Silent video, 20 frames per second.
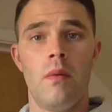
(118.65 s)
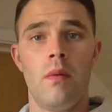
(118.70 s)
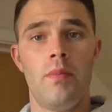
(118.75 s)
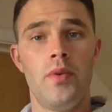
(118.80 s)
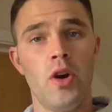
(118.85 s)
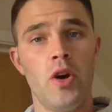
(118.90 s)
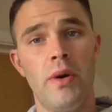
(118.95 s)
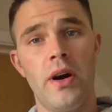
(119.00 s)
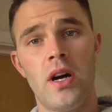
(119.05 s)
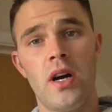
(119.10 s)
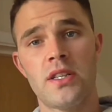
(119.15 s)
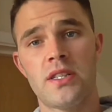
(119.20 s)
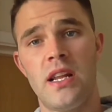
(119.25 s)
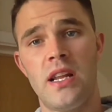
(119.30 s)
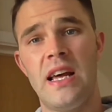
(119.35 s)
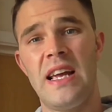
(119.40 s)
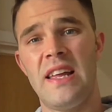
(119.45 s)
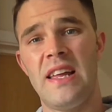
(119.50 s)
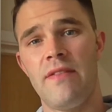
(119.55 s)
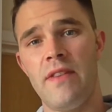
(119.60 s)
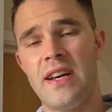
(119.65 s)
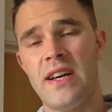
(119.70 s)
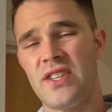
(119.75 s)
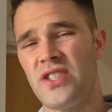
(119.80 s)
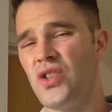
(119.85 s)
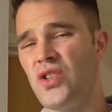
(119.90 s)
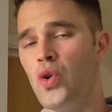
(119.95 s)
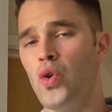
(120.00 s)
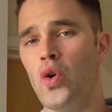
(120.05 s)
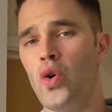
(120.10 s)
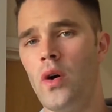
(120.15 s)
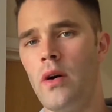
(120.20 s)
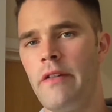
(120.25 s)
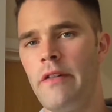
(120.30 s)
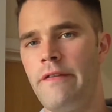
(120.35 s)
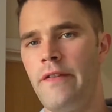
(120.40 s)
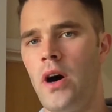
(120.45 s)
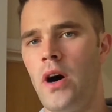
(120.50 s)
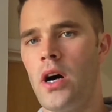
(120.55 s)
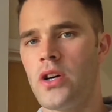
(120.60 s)
pure whey isolate. That's your
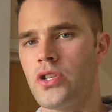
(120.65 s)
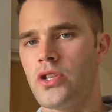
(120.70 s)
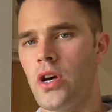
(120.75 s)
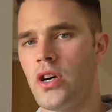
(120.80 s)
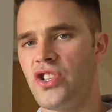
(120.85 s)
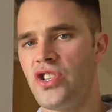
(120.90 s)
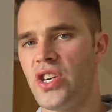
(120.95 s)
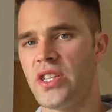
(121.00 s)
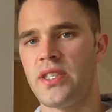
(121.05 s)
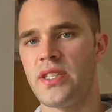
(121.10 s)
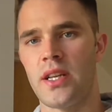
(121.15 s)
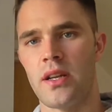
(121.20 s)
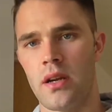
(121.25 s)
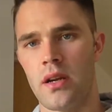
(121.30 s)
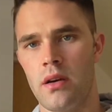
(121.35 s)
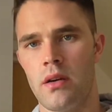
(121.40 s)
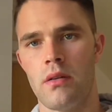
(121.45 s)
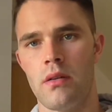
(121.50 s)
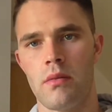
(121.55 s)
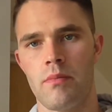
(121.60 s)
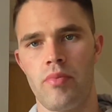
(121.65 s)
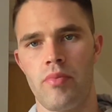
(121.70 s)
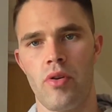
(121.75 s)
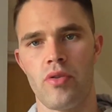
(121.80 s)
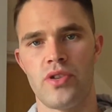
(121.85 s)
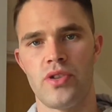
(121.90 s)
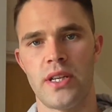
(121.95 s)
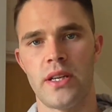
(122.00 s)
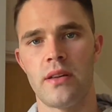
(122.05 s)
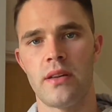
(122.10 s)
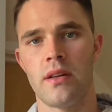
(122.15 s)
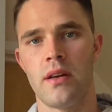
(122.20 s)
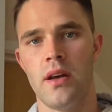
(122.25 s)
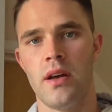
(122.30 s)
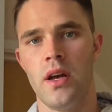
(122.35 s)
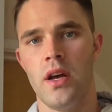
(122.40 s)
fast digesting protein